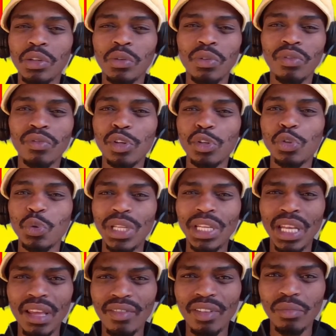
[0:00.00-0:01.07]
equivalent to
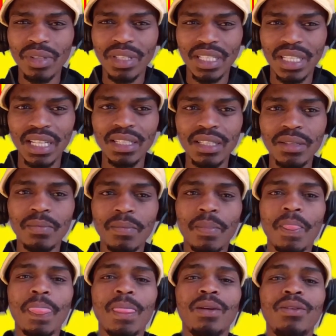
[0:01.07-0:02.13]
11%.
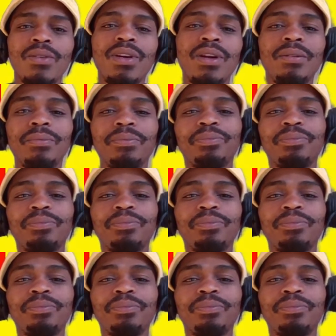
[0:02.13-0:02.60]
All right.